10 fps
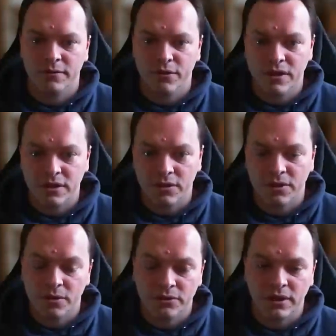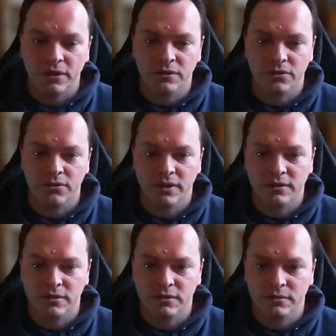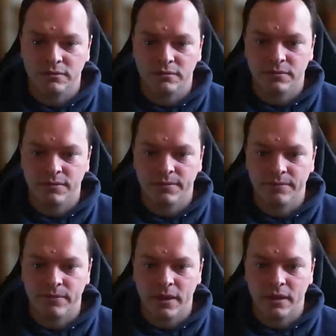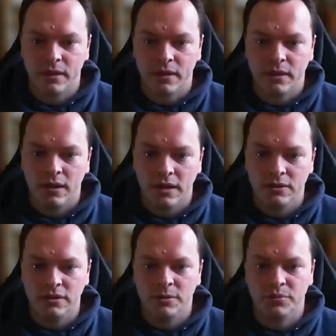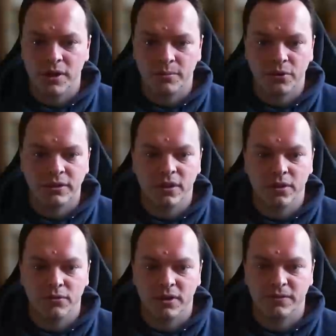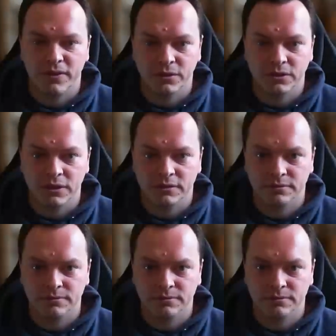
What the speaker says: freezing and thawing those threads, and using a breakpoint thread filter.